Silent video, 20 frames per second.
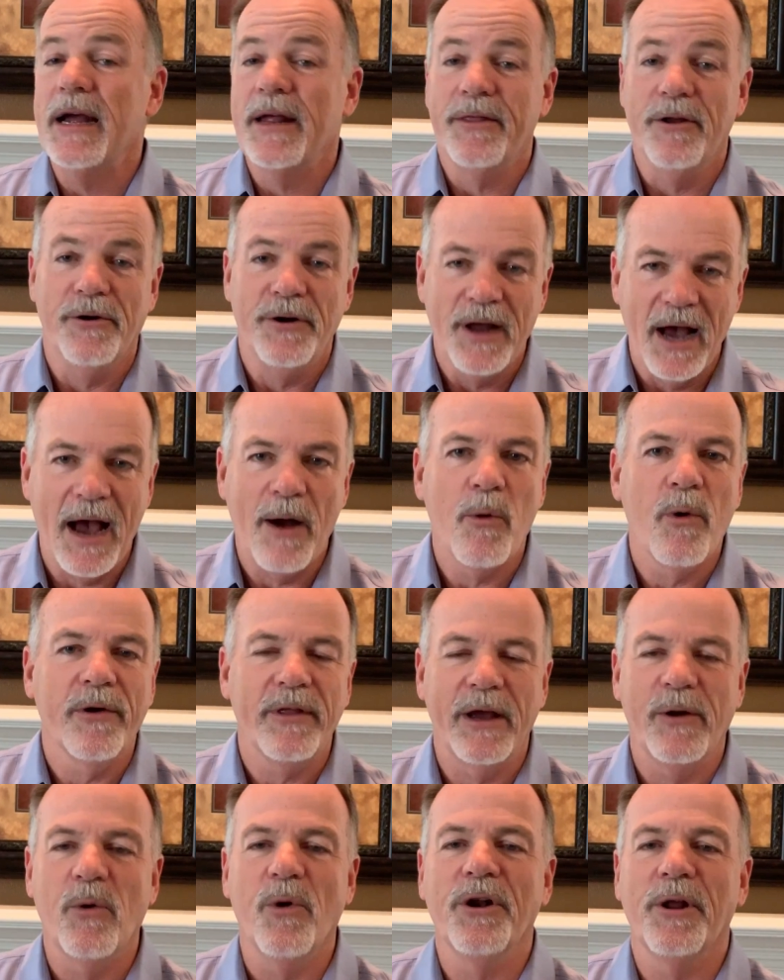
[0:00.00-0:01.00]
They're not where
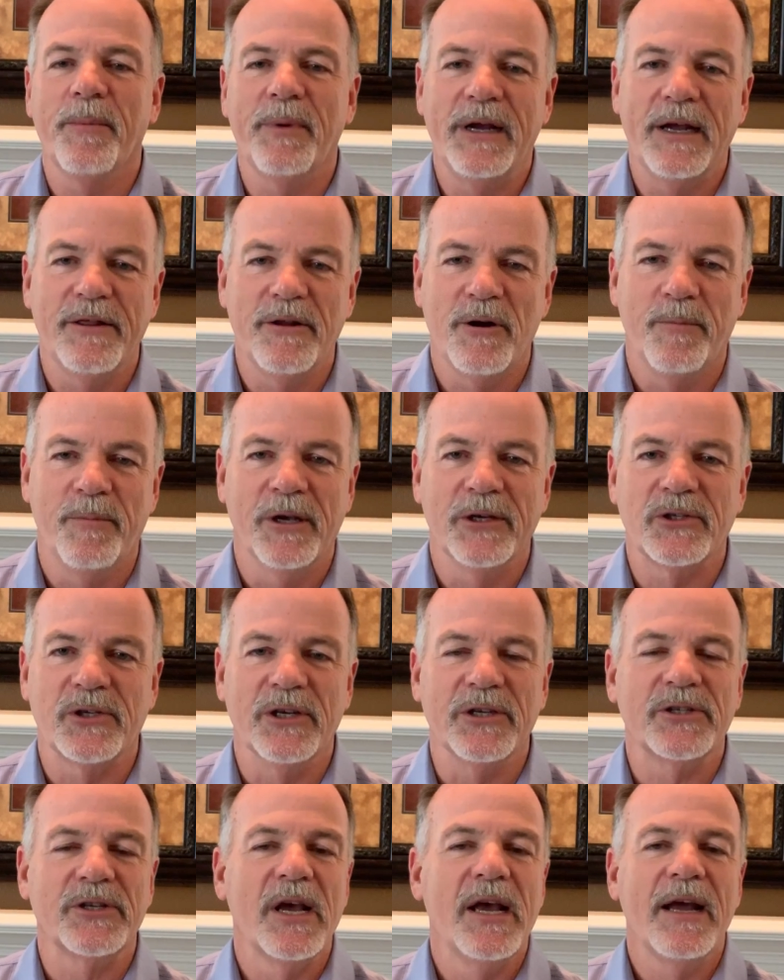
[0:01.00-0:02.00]
they want to be in their
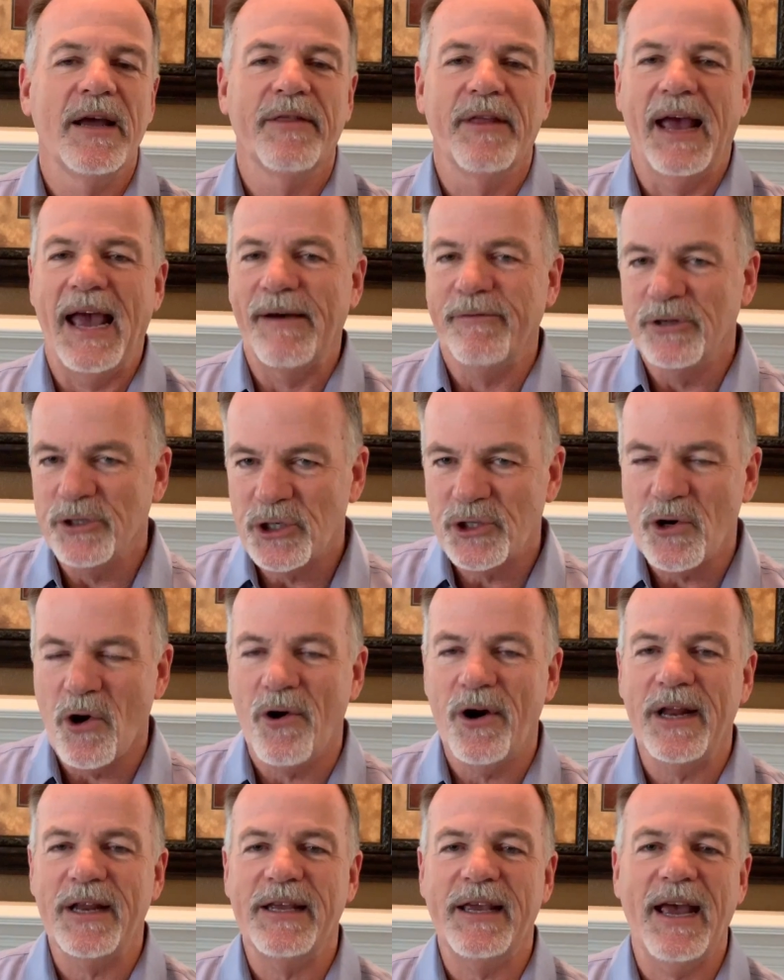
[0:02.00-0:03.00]
business. They haven't
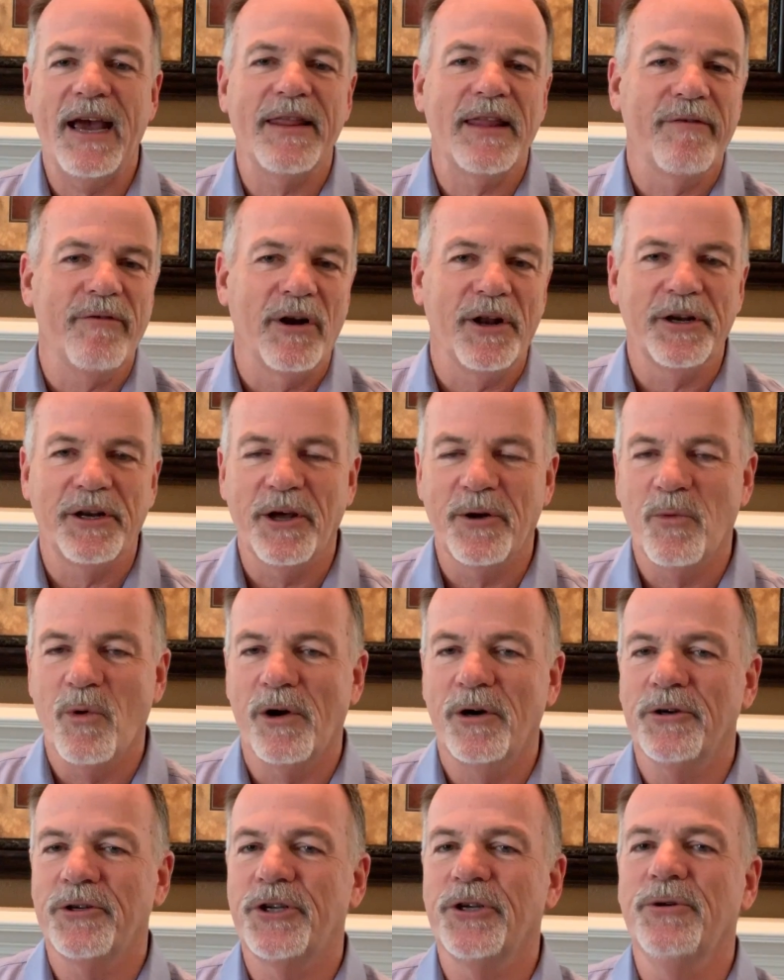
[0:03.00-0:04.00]
started yet. They've only done
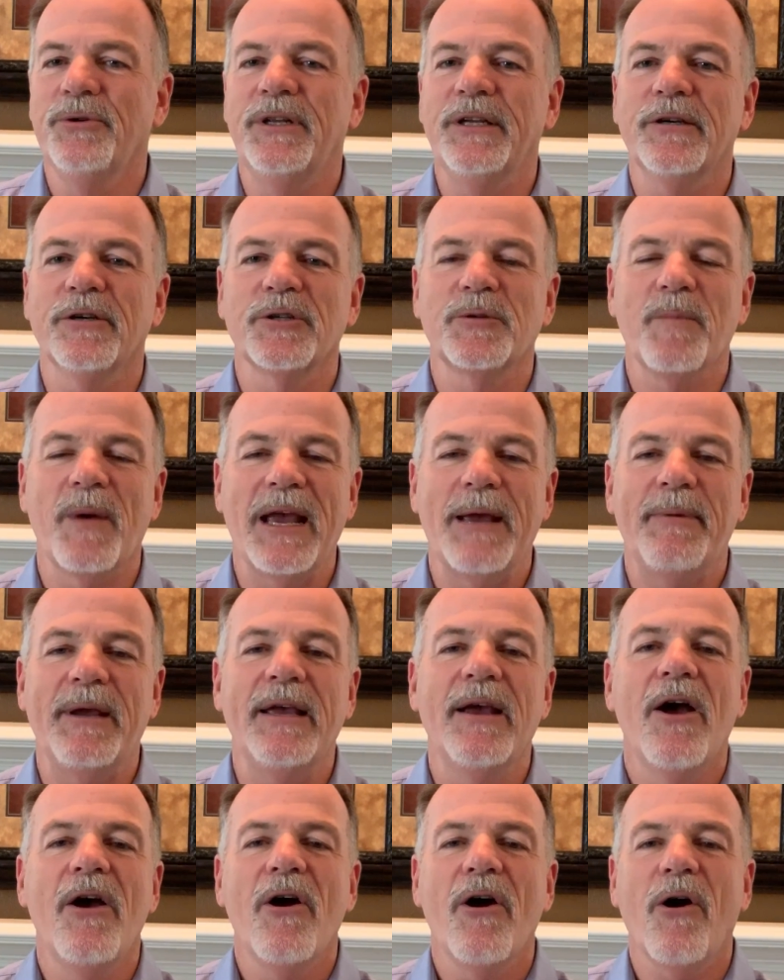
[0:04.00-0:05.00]
1 or 2 deals
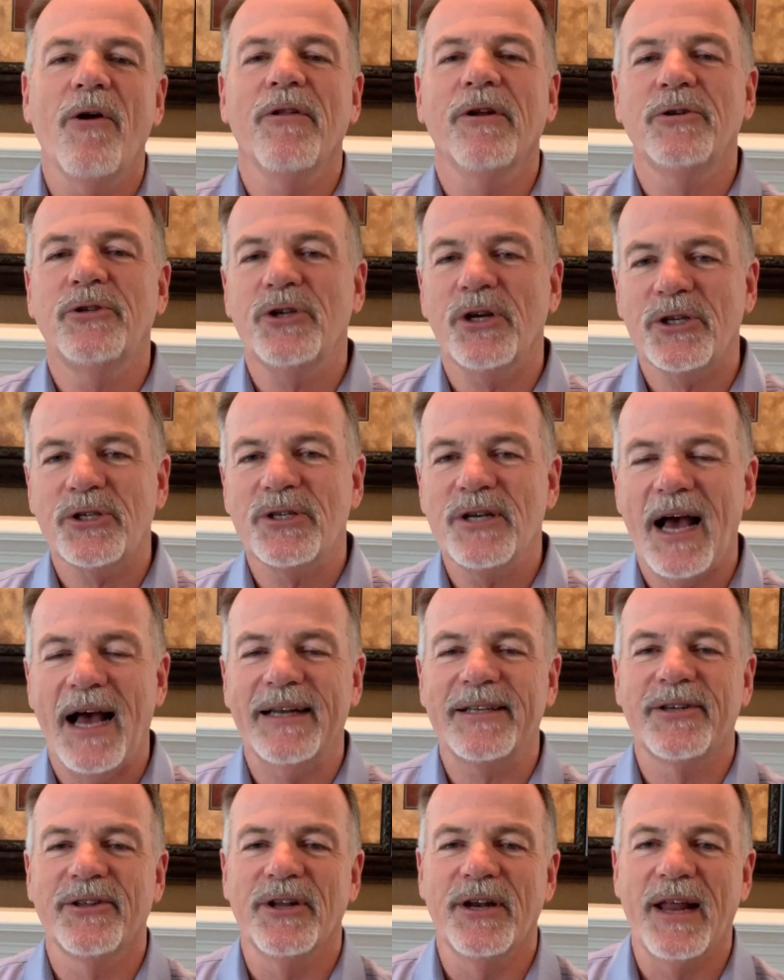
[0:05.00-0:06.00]
maybe, or they're just
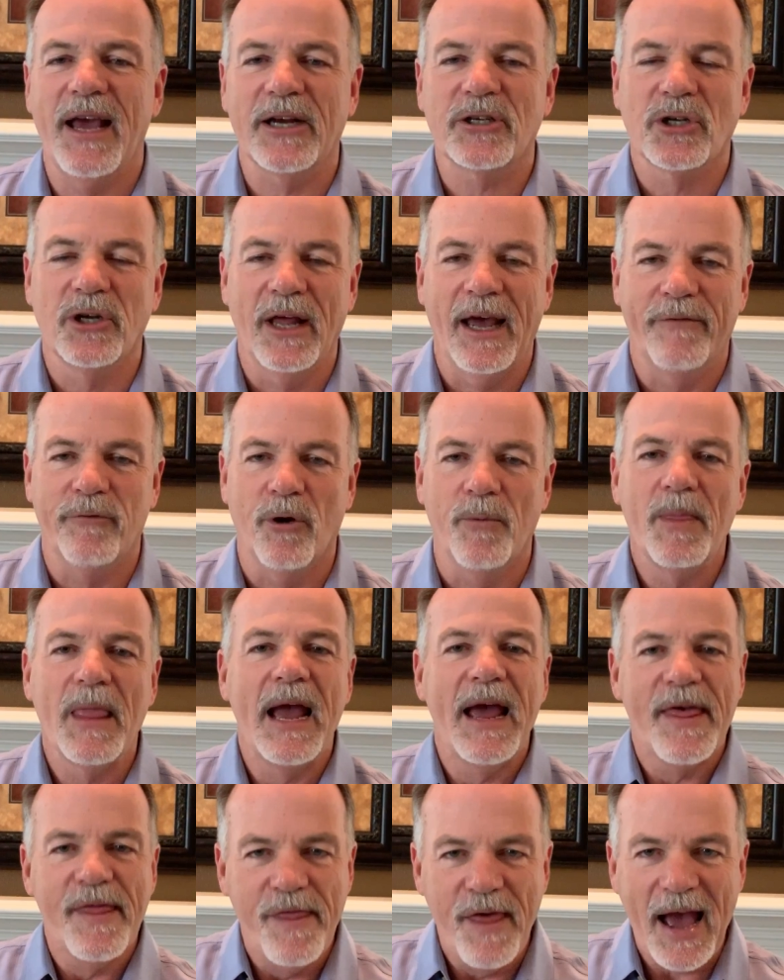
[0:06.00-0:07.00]
not to the next level.
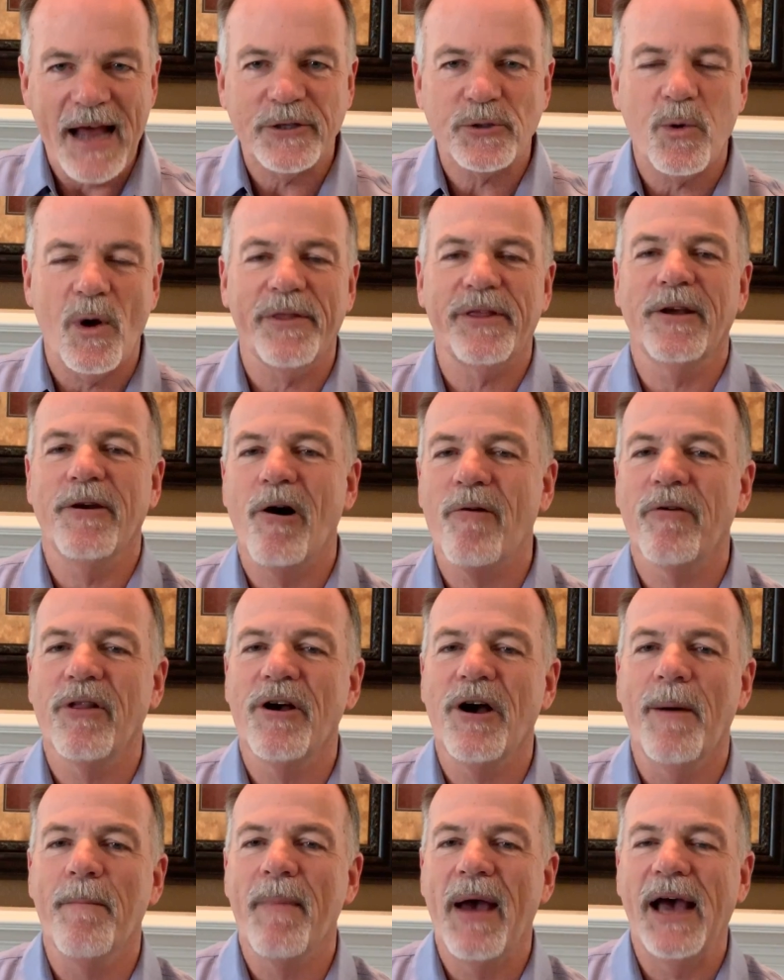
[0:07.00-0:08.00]
That's what the Over the
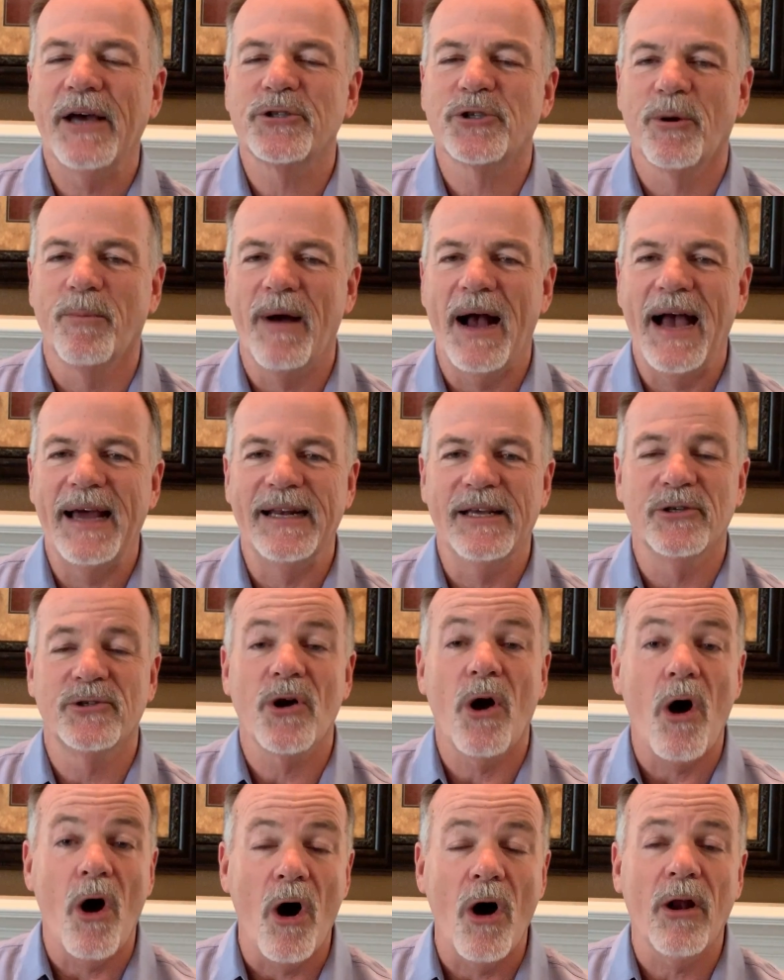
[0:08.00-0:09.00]
Hump Mastermind is
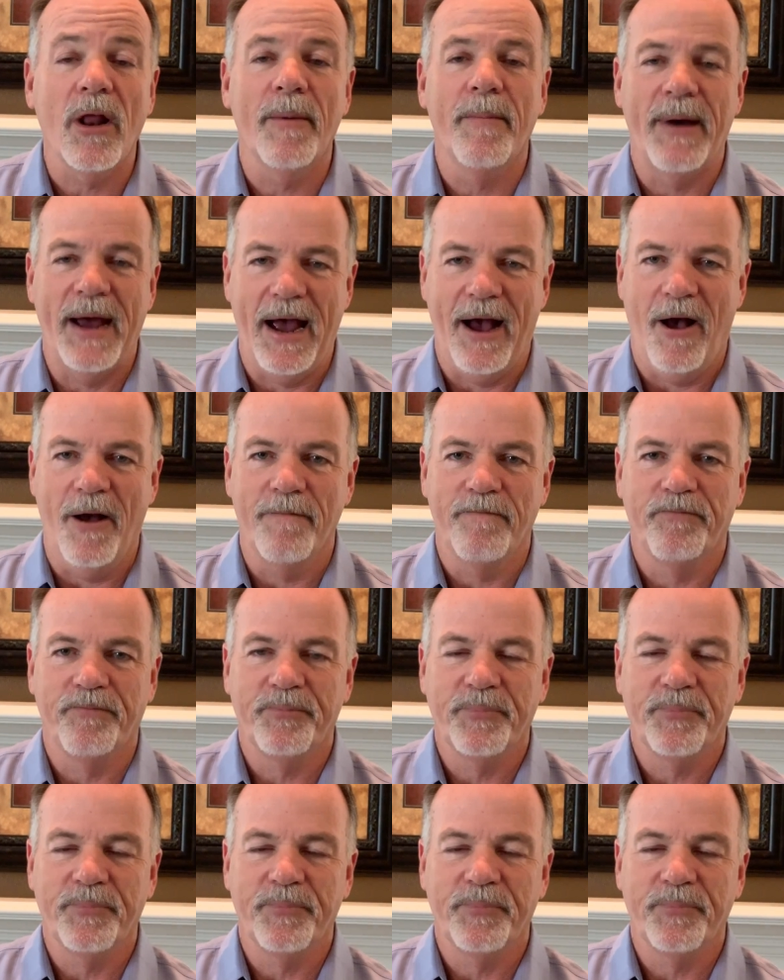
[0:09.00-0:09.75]
all about.